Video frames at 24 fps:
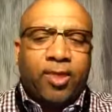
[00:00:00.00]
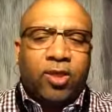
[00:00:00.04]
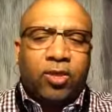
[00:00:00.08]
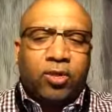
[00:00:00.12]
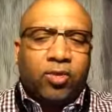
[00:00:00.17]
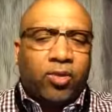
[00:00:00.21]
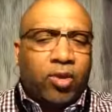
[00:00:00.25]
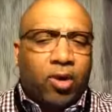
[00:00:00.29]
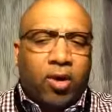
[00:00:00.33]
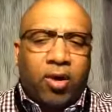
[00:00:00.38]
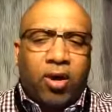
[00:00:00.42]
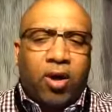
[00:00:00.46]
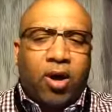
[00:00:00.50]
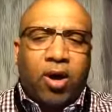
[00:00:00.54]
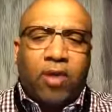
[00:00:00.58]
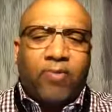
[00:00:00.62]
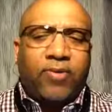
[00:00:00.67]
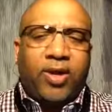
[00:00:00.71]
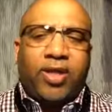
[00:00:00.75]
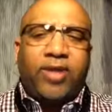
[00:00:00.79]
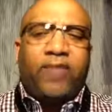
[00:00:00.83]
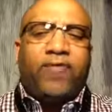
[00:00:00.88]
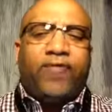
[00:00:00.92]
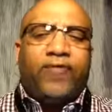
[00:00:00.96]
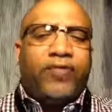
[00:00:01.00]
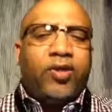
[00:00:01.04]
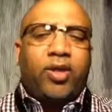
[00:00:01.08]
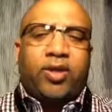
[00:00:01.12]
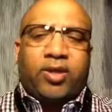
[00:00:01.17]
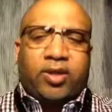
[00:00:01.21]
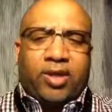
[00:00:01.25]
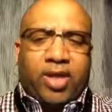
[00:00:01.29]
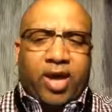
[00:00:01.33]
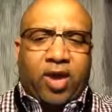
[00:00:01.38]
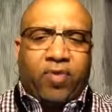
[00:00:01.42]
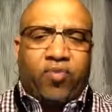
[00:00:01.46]
you are already
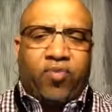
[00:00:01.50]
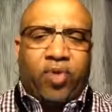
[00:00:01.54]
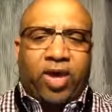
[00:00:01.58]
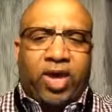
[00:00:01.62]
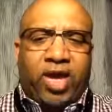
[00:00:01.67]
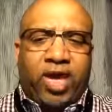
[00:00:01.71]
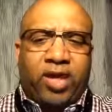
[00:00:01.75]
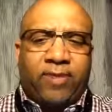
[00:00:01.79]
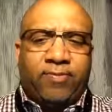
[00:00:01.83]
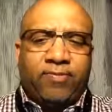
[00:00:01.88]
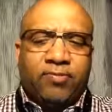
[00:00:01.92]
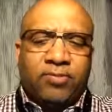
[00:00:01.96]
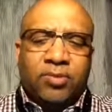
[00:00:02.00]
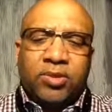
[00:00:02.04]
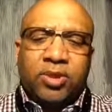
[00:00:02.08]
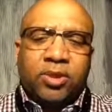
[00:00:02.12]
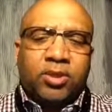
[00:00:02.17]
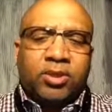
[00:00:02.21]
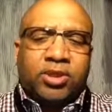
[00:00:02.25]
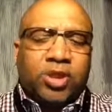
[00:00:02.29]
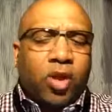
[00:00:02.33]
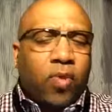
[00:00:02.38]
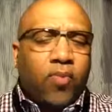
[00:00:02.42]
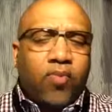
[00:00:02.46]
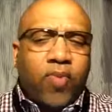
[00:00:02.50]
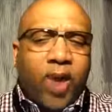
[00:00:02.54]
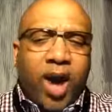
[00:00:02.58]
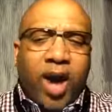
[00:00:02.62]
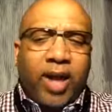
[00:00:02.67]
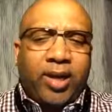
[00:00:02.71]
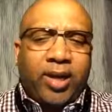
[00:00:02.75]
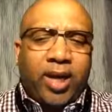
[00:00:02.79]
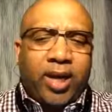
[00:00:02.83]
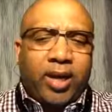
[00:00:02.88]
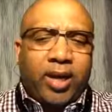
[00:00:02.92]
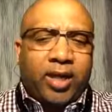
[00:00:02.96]
feeling that way. So
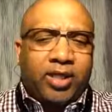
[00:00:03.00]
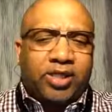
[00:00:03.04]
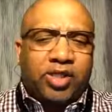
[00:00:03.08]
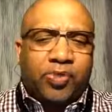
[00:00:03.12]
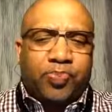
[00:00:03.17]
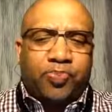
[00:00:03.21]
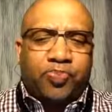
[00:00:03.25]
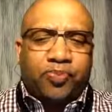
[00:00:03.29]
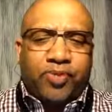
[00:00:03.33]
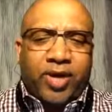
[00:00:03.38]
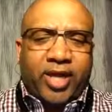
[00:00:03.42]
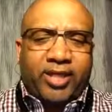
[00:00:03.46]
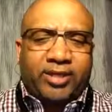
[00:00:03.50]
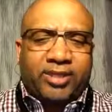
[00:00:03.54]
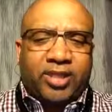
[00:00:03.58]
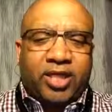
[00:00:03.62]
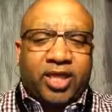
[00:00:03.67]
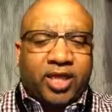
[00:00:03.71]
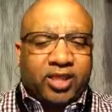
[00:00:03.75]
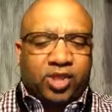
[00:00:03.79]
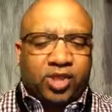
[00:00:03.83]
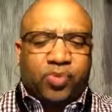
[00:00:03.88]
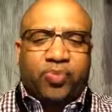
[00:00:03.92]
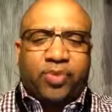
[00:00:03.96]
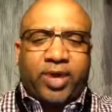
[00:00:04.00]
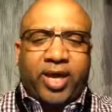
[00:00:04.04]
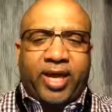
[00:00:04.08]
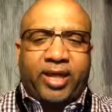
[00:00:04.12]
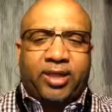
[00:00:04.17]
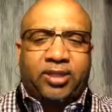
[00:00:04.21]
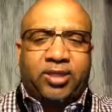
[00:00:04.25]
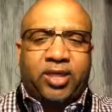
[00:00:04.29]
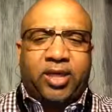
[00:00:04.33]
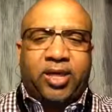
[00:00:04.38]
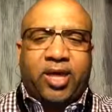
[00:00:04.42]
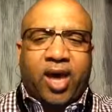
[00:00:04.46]
why not express and
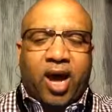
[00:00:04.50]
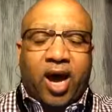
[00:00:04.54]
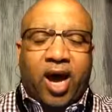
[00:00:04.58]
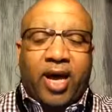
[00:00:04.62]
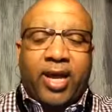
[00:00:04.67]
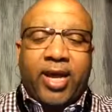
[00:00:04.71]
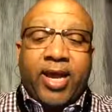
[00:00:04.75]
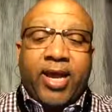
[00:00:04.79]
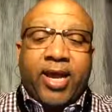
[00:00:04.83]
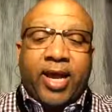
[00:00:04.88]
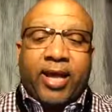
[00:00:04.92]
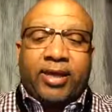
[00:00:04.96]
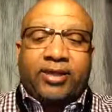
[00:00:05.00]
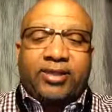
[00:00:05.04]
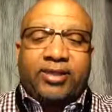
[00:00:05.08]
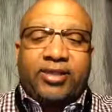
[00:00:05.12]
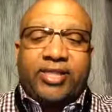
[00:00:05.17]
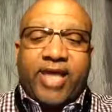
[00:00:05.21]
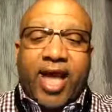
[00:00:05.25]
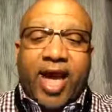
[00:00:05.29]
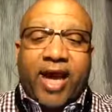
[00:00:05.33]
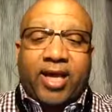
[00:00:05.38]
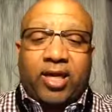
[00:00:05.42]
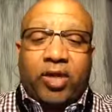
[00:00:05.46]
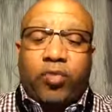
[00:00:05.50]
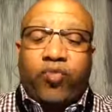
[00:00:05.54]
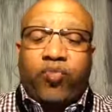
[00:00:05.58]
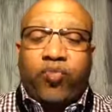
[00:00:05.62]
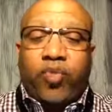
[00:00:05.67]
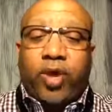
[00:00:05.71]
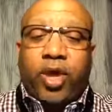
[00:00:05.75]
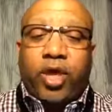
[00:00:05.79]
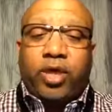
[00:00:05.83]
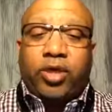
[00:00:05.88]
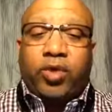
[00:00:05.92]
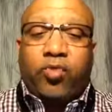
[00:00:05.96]
explain to God exactly
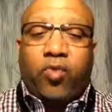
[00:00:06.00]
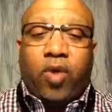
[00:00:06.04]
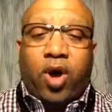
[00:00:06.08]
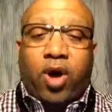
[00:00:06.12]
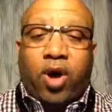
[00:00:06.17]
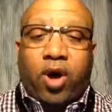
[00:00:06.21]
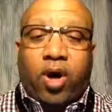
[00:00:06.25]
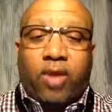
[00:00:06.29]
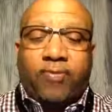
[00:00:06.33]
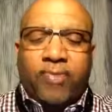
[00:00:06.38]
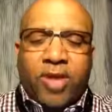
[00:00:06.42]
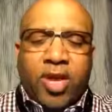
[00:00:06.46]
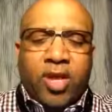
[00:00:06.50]
where you are?